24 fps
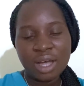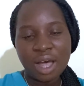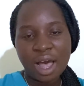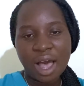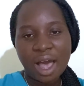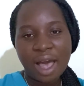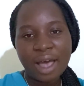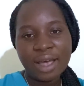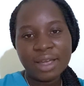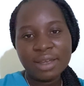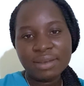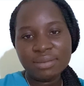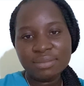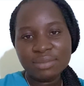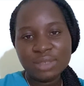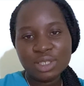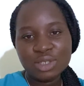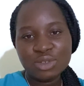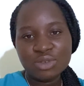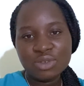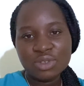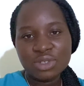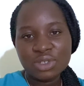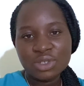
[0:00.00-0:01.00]
I'm
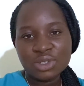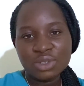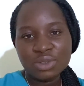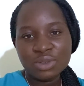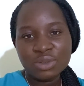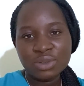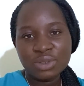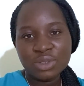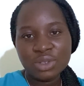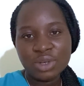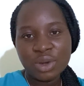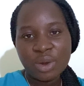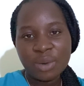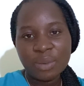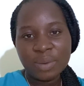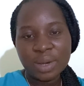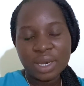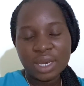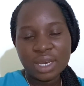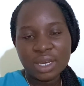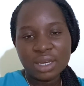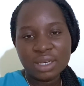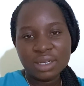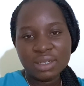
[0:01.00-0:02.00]
used to
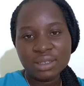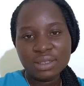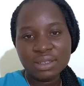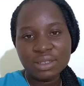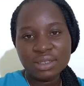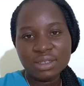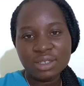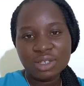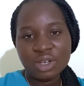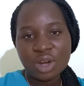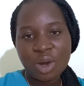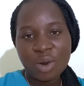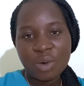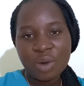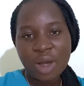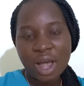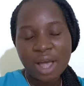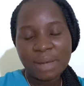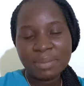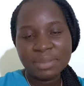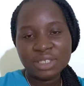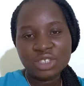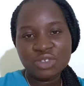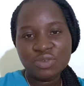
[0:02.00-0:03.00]
knowing,
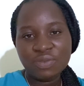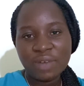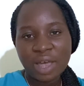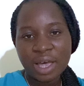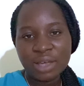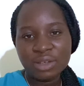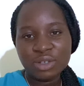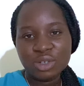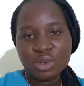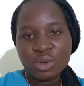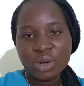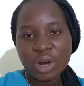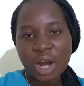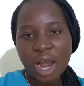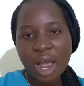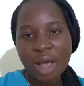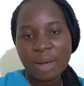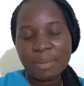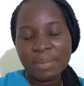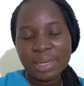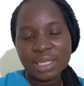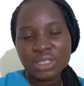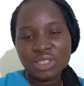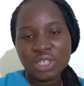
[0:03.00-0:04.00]
how much value or how
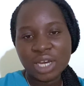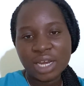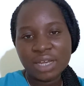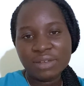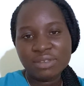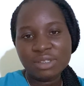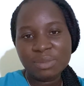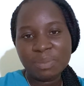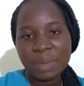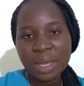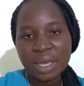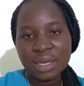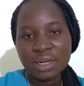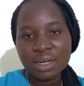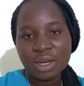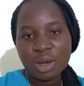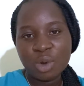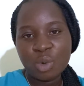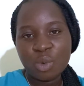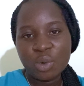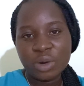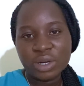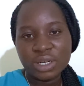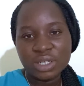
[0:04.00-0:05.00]
much I have spent
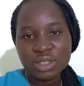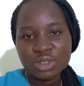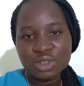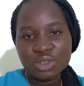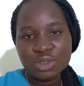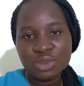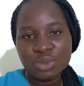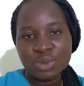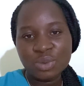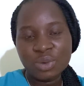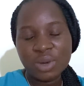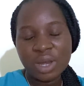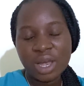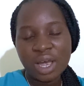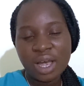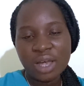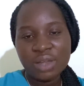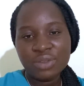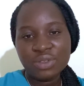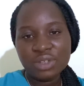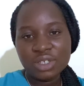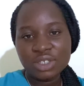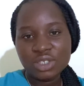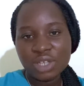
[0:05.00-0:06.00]
according to
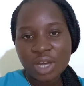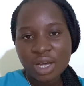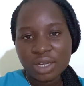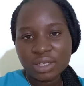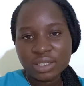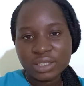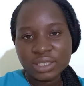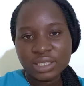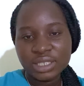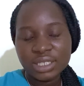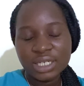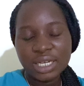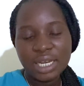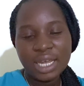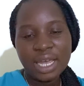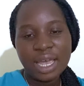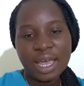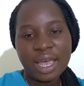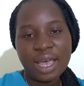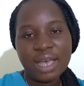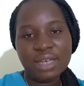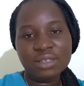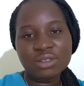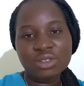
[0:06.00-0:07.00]
the dollar.
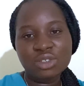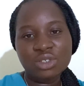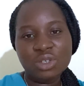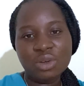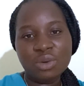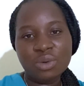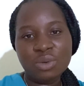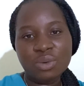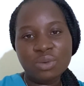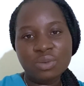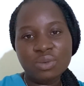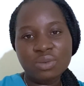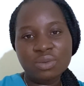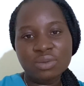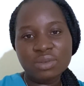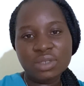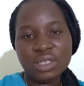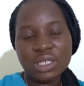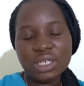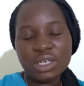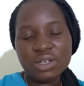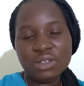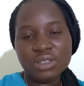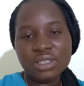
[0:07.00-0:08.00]
And so
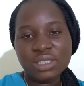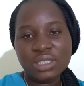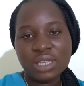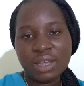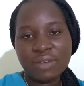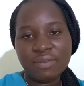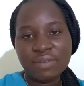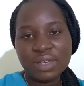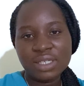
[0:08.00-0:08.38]
here in St.